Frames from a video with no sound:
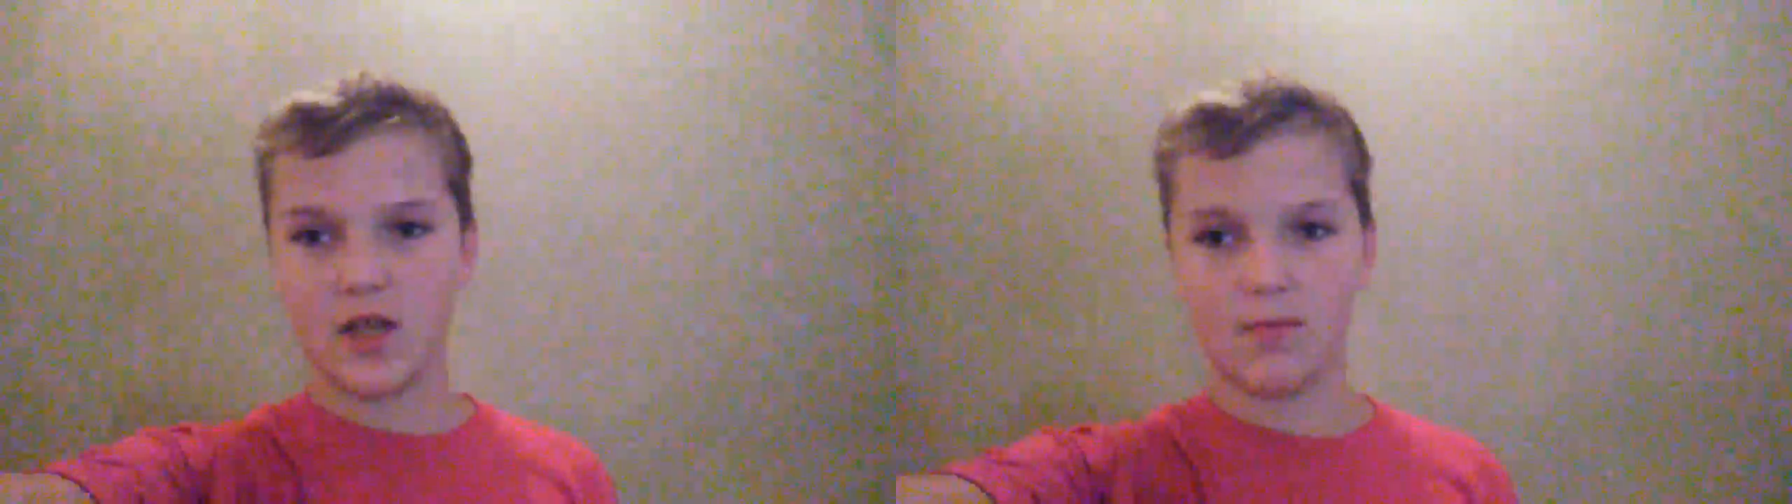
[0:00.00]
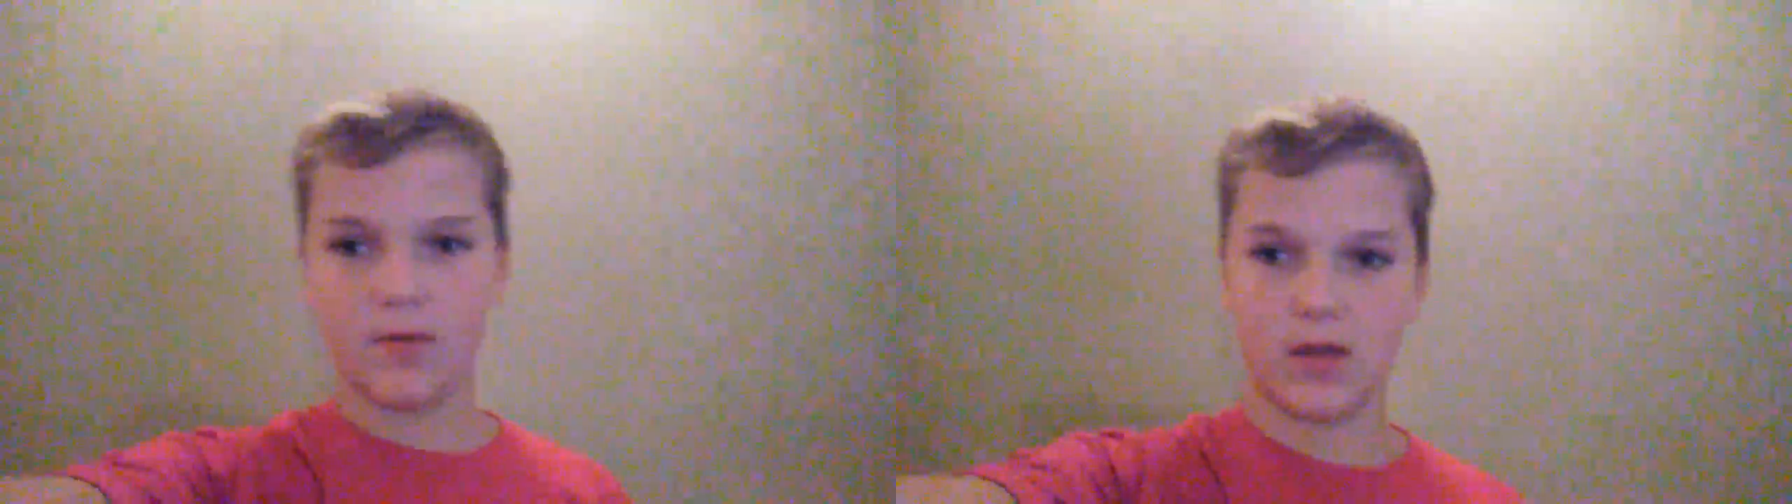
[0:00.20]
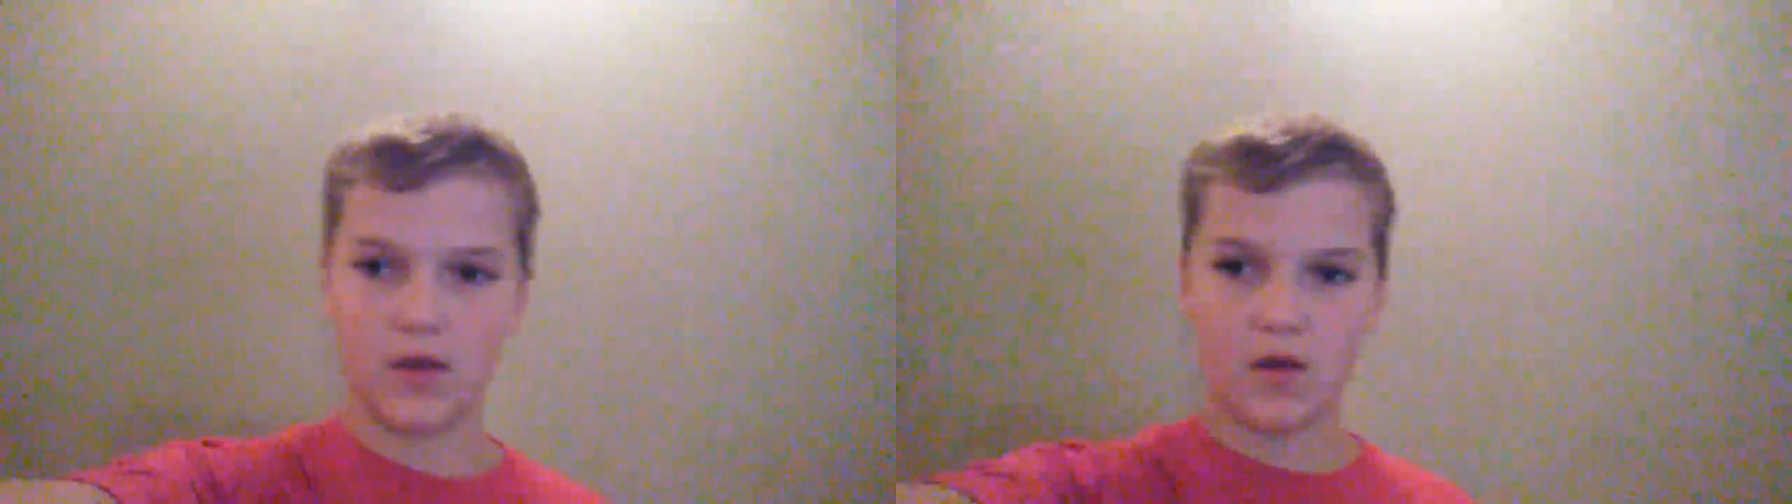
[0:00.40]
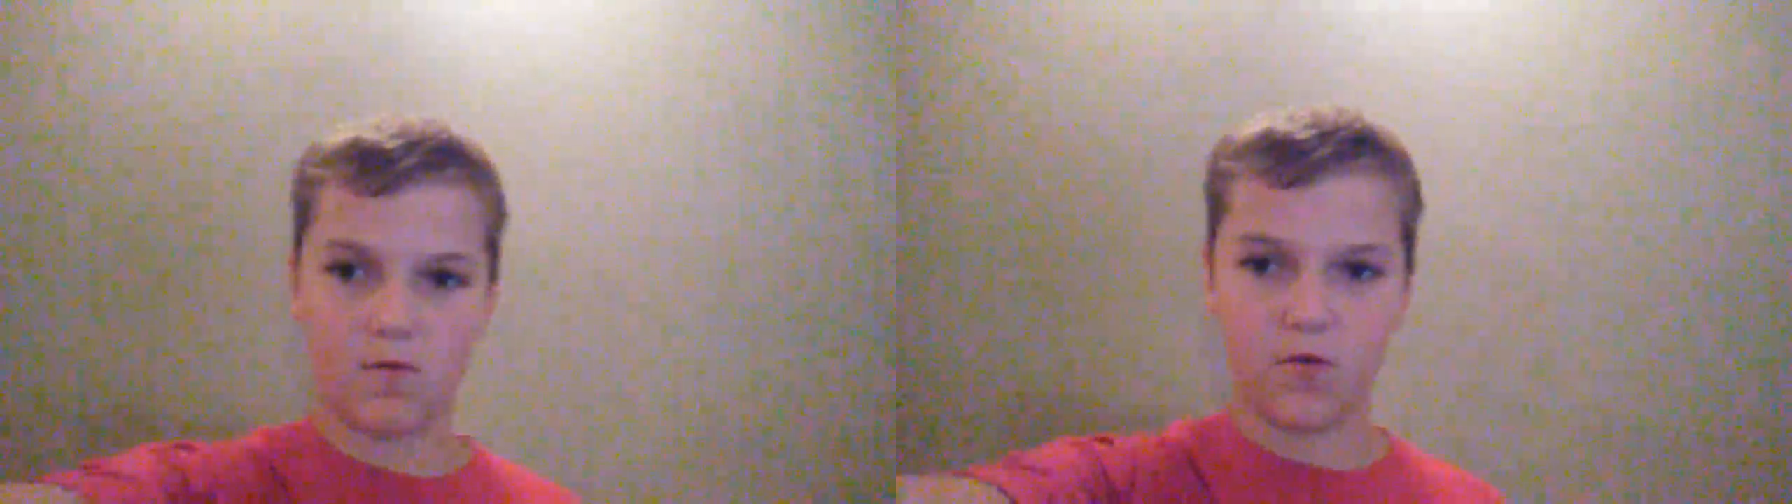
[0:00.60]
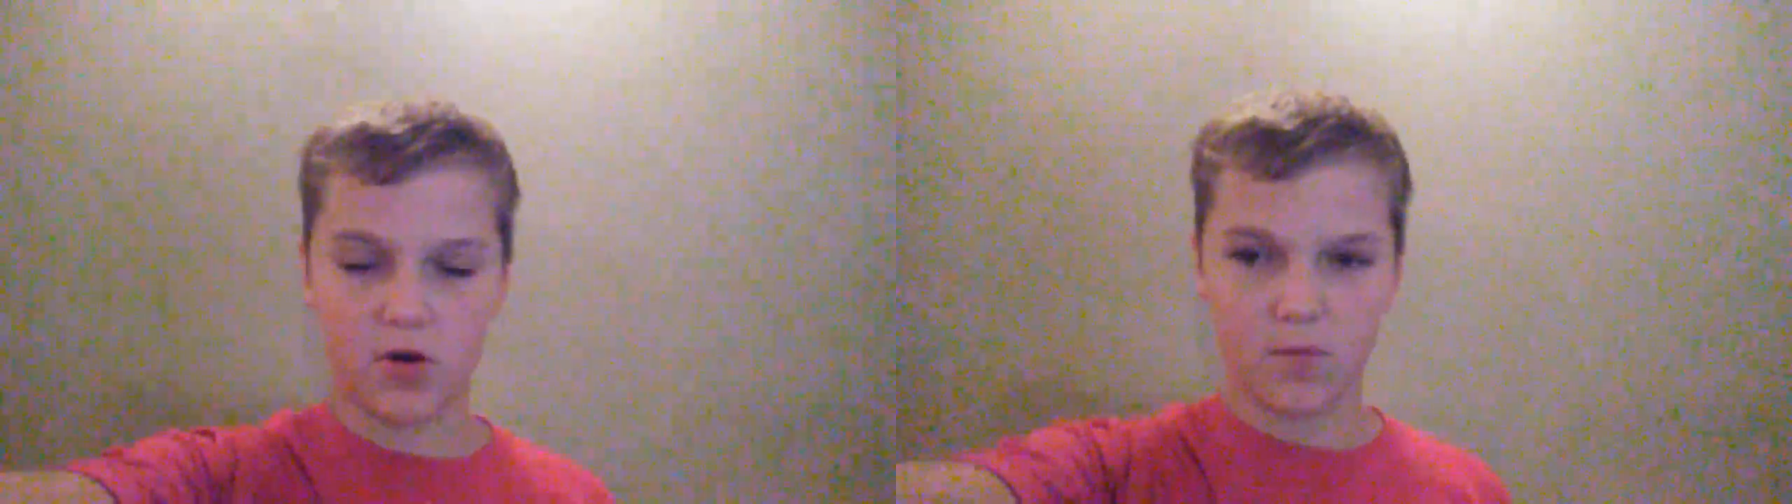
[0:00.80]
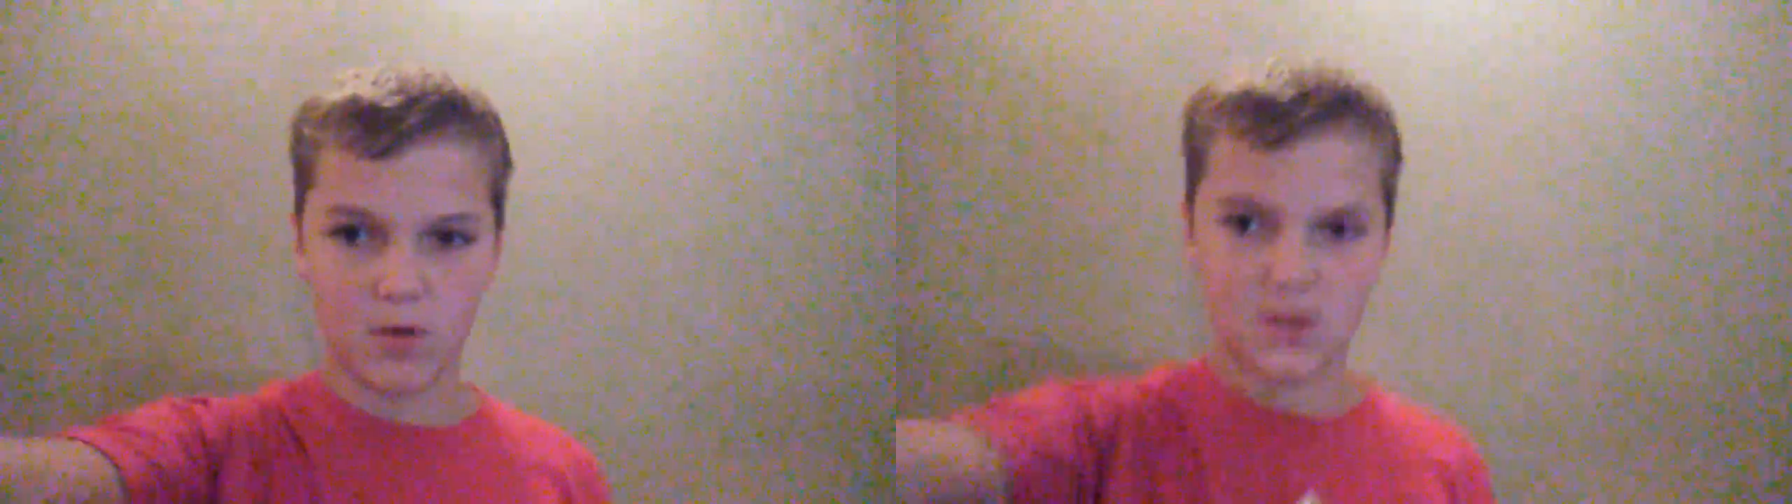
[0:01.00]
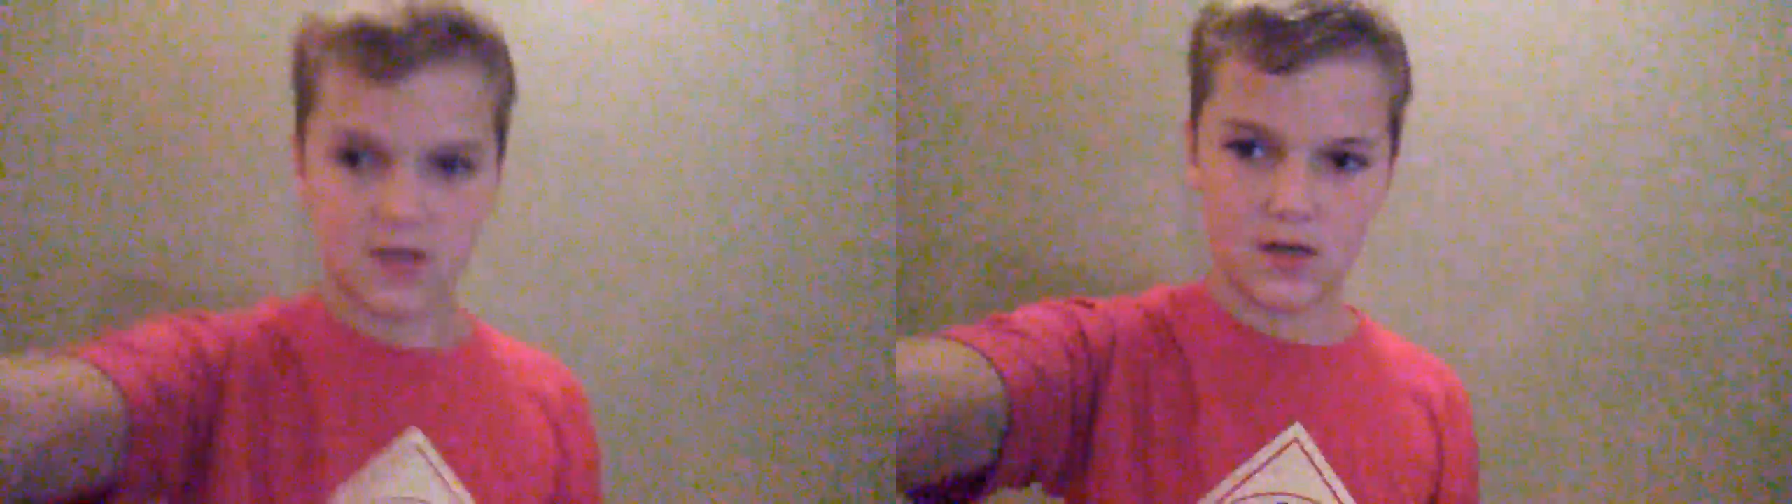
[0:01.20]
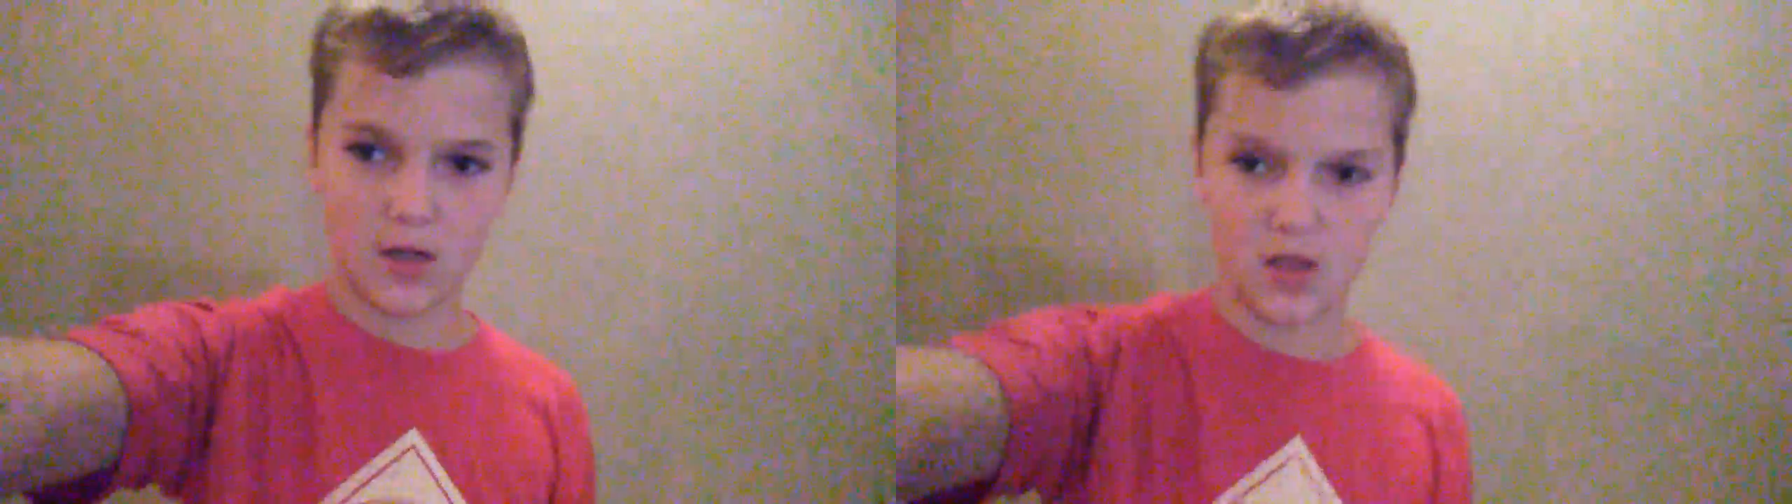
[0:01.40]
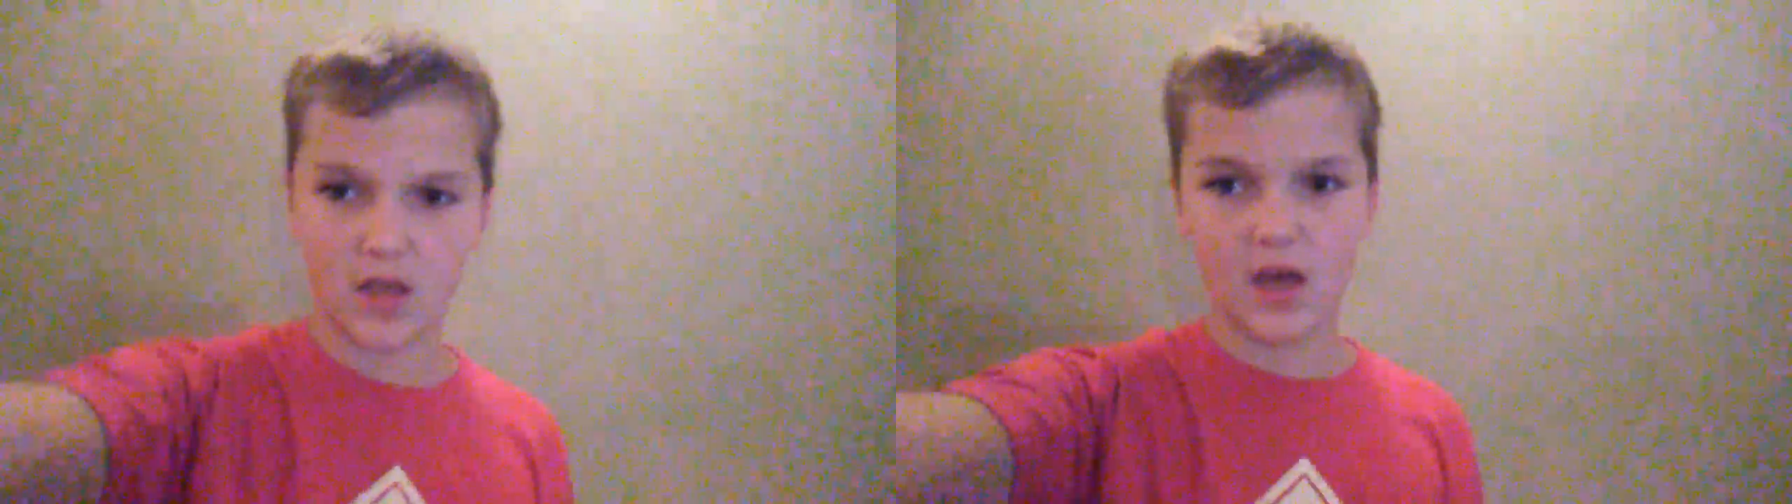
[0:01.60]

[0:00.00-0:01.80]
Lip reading: Demonland4110,